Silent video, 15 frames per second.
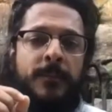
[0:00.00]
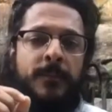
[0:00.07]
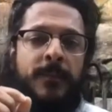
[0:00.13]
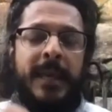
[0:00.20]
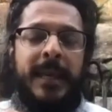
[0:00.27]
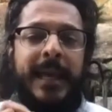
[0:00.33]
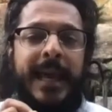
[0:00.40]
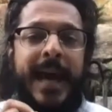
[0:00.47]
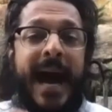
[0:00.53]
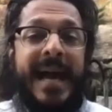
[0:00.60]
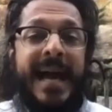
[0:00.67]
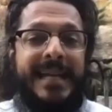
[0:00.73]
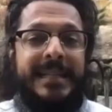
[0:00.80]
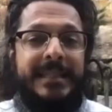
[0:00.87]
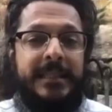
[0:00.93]
may
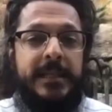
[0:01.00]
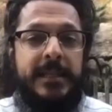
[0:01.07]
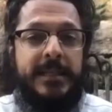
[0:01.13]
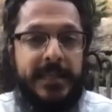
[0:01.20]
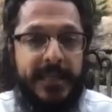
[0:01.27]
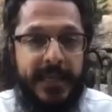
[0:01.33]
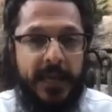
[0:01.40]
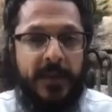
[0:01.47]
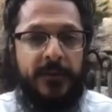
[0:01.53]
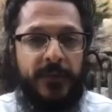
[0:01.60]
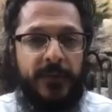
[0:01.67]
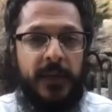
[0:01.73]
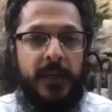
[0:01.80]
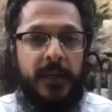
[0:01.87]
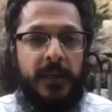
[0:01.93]
Gayatri
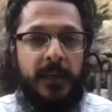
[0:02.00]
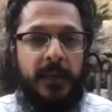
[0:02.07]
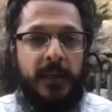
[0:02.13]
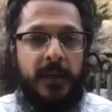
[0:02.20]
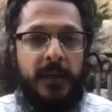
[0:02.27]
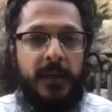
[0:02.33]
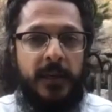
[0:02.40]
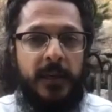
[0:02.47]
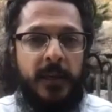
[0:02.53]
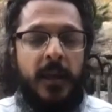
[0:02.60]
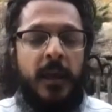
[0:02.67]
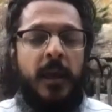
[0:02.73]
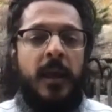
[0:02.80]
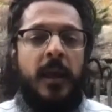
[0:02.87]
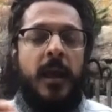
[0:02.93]
Devi
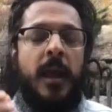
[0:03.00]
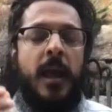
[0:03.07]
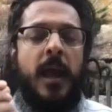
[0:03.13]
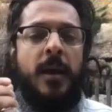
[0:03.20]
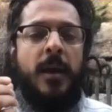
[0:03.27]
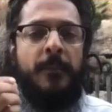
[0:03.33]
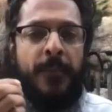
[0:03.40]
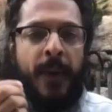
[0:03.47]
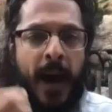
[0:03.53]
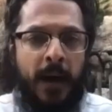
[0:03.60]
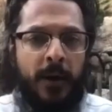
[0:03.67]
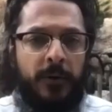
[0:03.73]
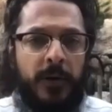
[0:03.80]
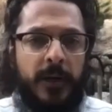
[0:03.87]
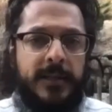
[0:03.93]

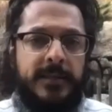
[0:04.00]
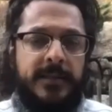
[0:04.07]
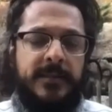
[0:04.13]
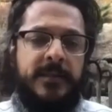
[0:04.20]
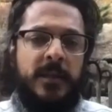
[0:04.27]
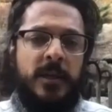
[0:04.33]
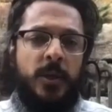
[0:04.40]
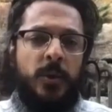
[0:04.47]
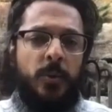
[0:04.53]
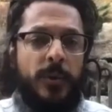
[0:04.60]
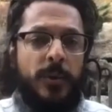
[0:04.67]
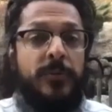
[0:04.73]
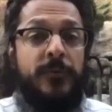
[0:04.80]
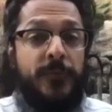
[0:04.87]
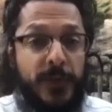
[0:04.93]
empower us
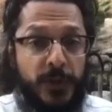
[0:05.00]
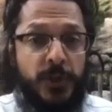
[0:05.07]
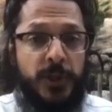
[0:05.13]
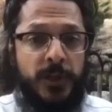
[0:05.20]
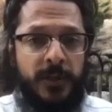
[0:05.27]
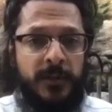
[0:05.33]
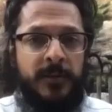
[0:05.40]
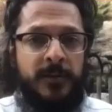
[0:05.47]
with vision.